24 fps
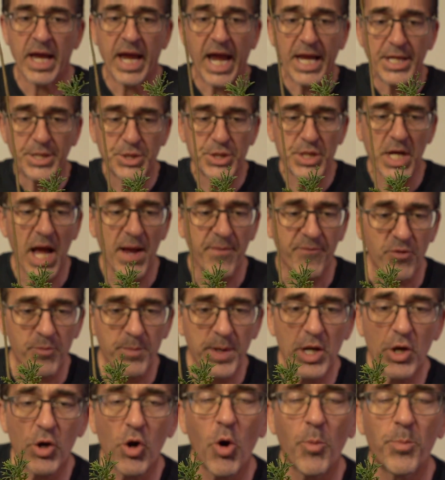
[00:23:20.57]
It's time for
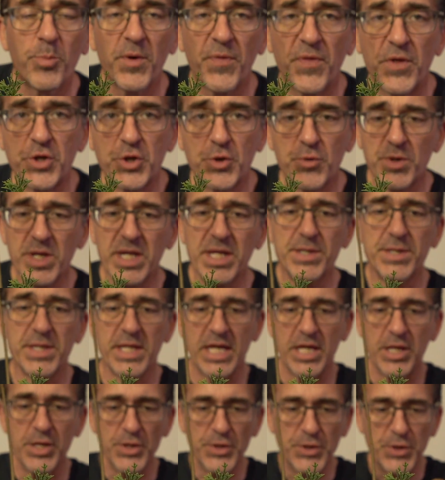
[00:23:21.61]
me to go put the trees
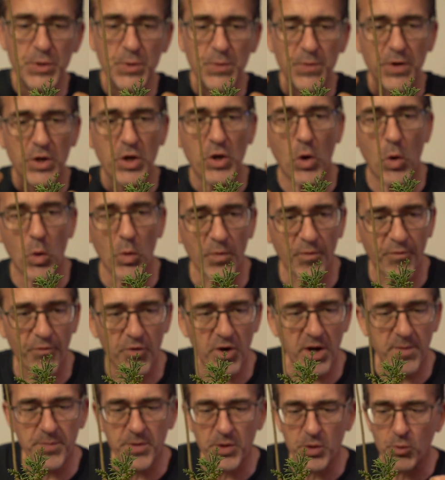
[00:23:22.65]
into the cold
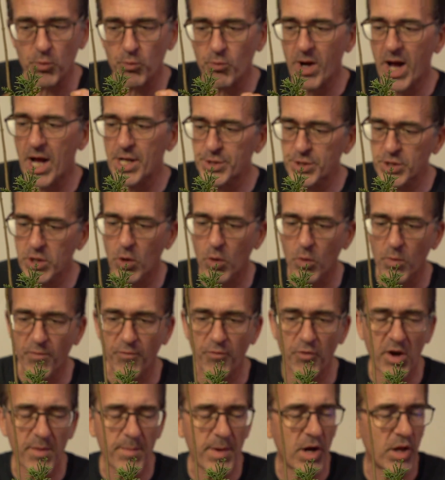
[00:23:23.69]
frame, the garage cold
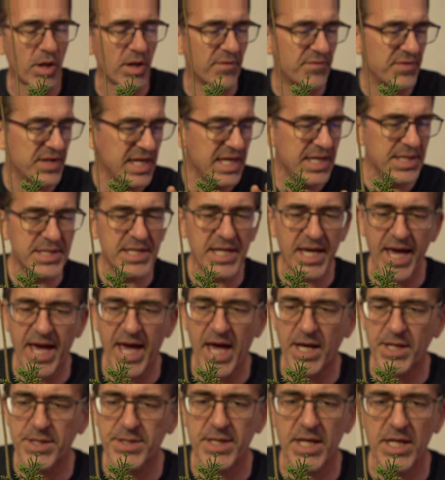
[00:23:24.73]
frame. I'll have easy
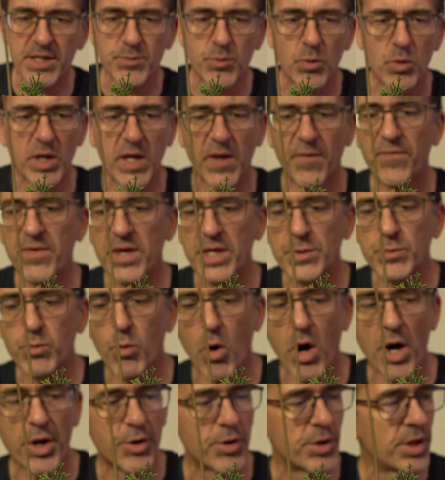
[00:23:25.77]
access. We'll get these
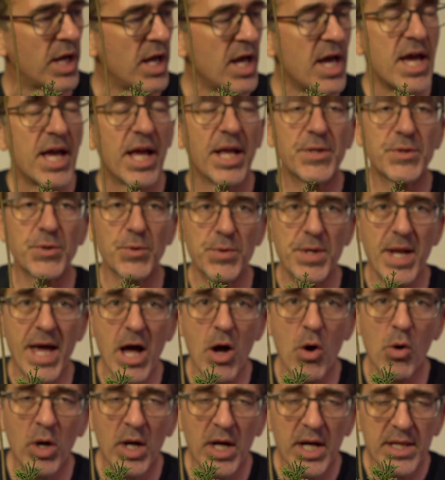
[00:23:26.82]
watered. And so
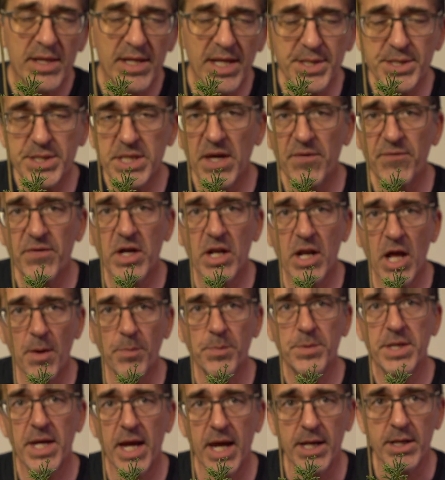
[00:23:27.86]
now let's give you an
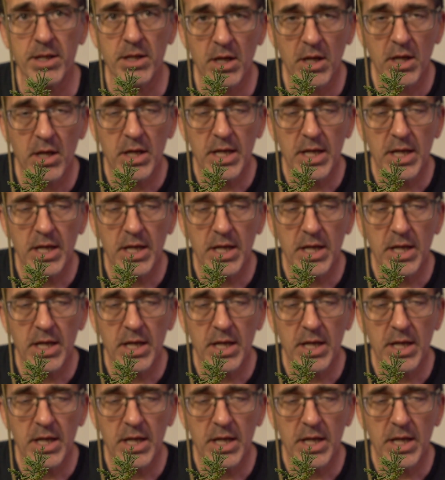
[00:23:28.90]
update.